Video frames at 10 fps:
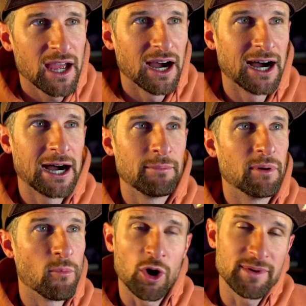But
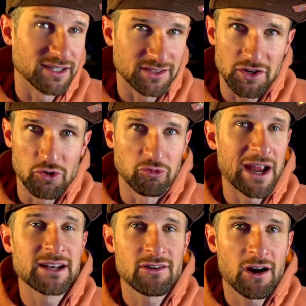Morbius,
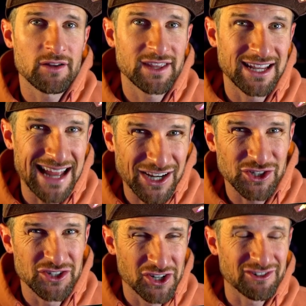great card that can
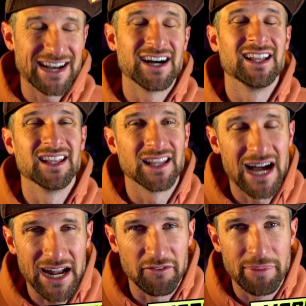actually generate a
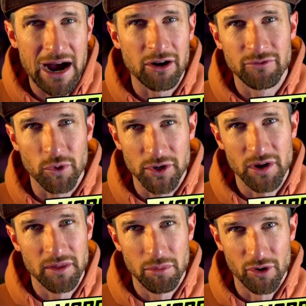lot of power for you
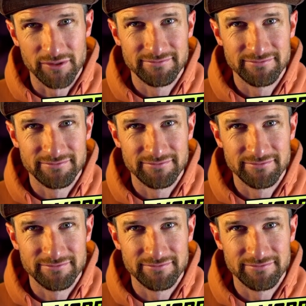on the board.